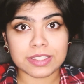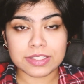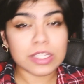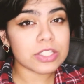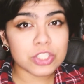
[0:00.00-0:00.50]

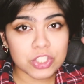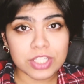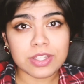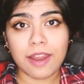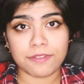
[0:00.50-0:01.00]
can, they can
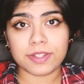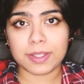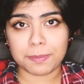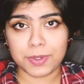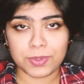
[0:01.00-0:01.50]
change
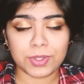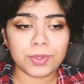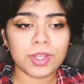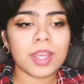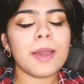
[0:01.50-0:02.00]
everything about
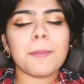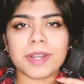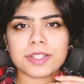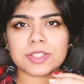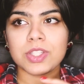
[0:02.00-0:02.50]
you,
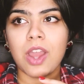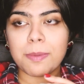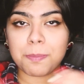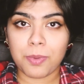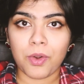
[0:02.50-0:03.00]
but it's
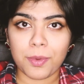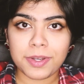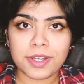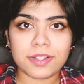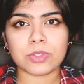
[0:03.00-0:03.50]
not
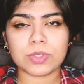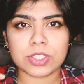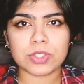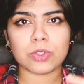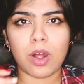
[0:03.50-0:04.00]
permanent. You
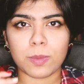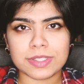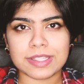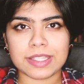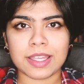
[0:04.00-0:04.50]
need to
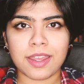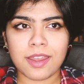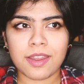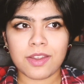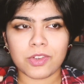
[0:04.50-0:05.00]
always like
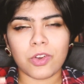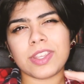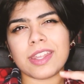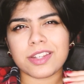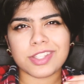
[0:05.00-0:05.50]
go
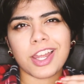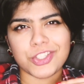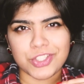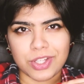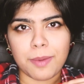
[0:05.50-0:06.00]
get
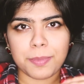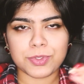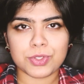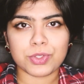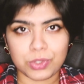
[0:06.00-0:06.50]
touched up
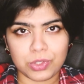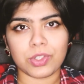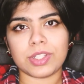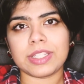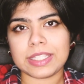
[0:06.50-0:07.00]
to
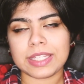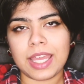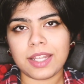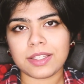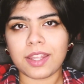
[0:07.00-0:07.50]
look like that.